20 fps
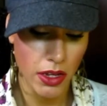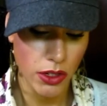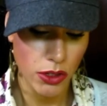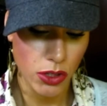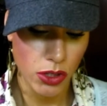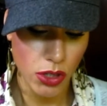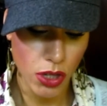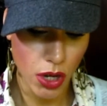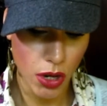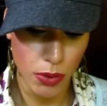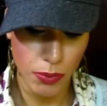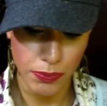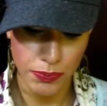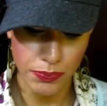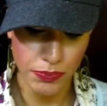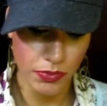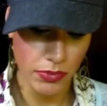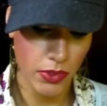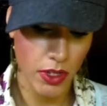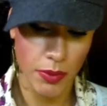So
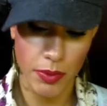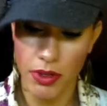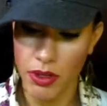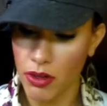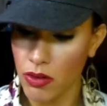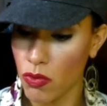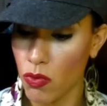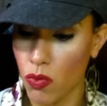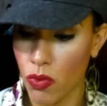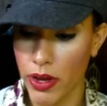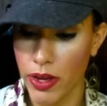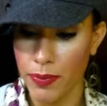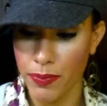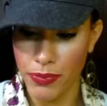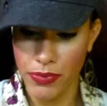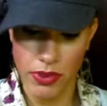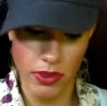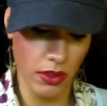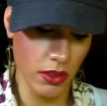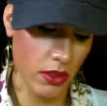let me wipe
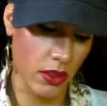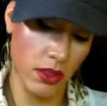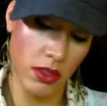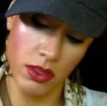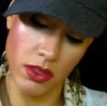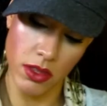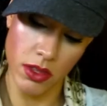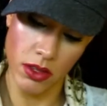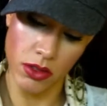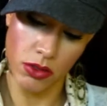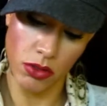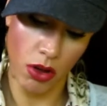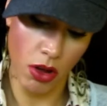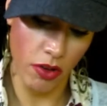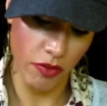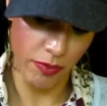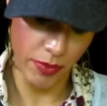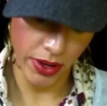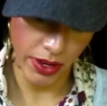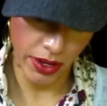these off my